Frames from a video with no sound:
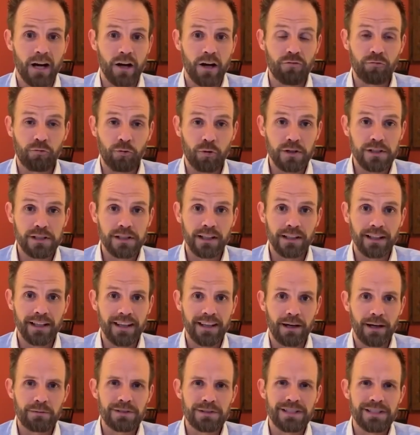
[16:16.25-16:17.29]
Unfortunately,
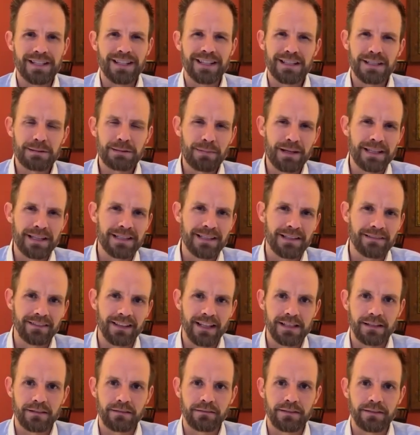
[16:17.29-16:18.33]
that was an expensive
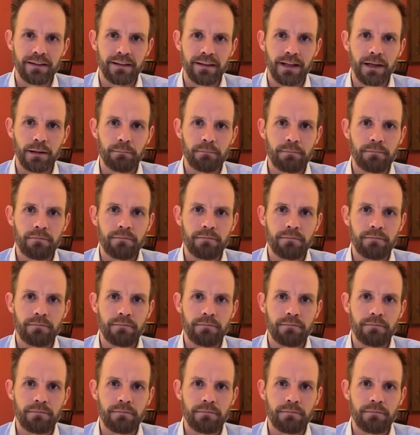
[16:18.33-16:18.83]
lesson for them.